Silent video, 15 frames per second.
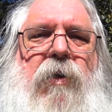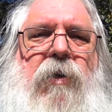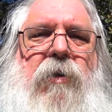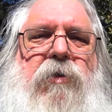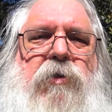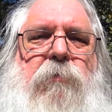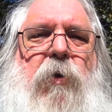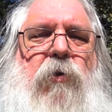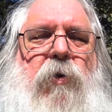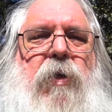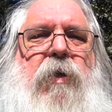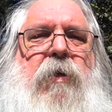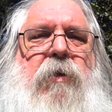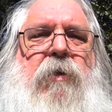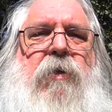
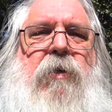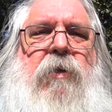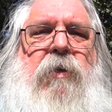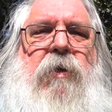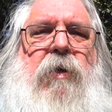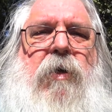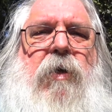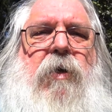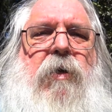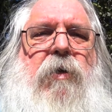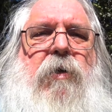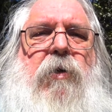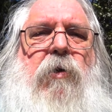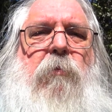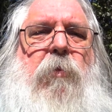smoking.
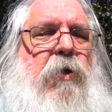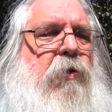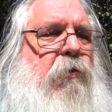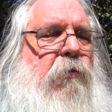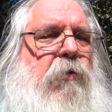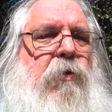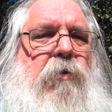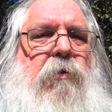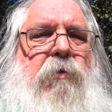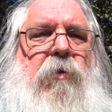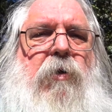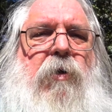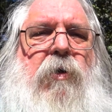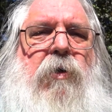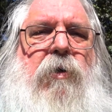I'll be doing
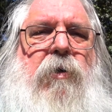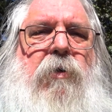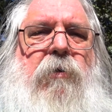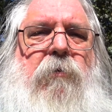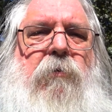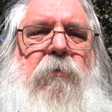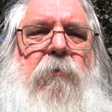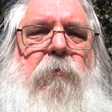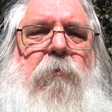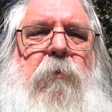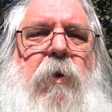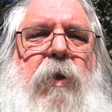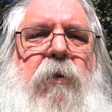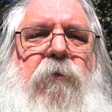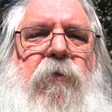
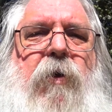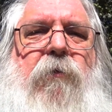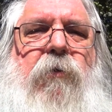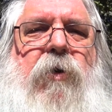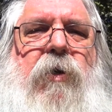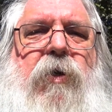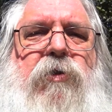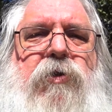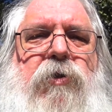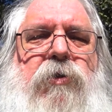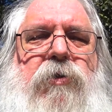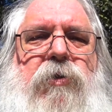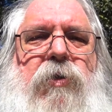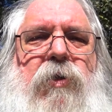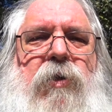many favorite
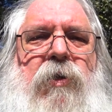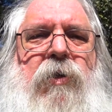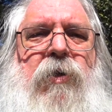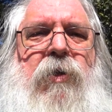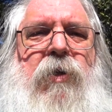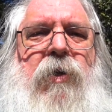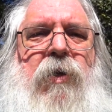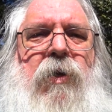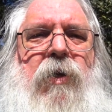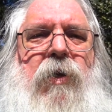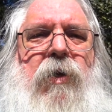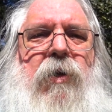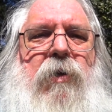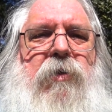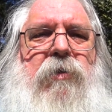dishes
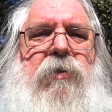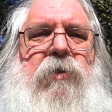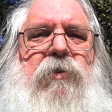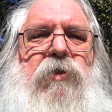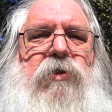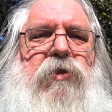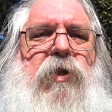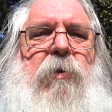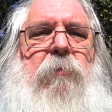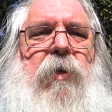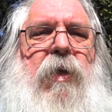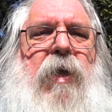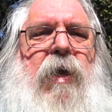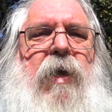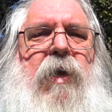such as
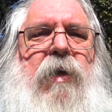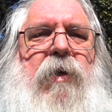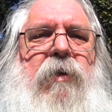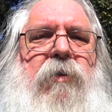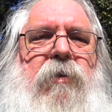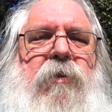jambalaya,